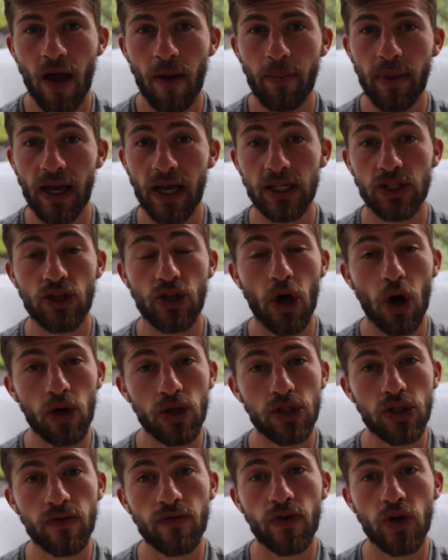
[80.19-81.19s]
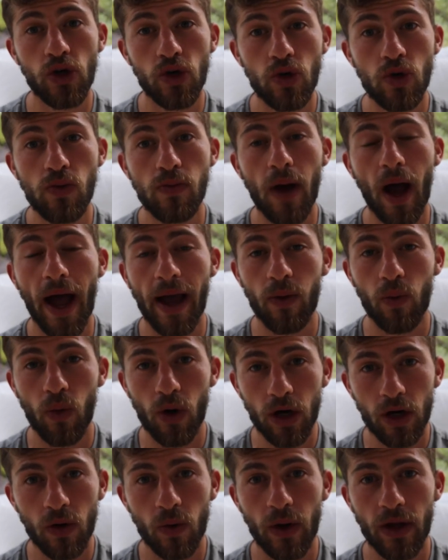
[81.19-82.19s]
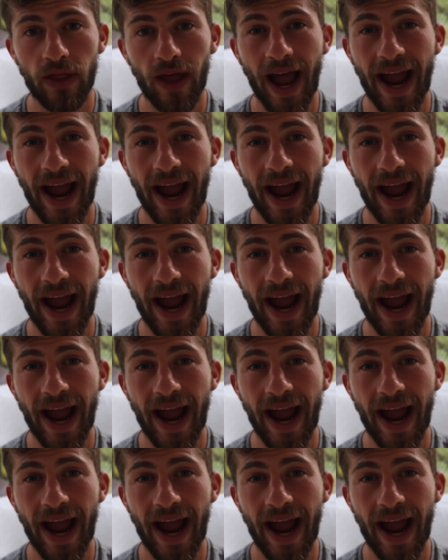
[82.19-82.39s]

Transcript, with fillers: because those of whom I work with,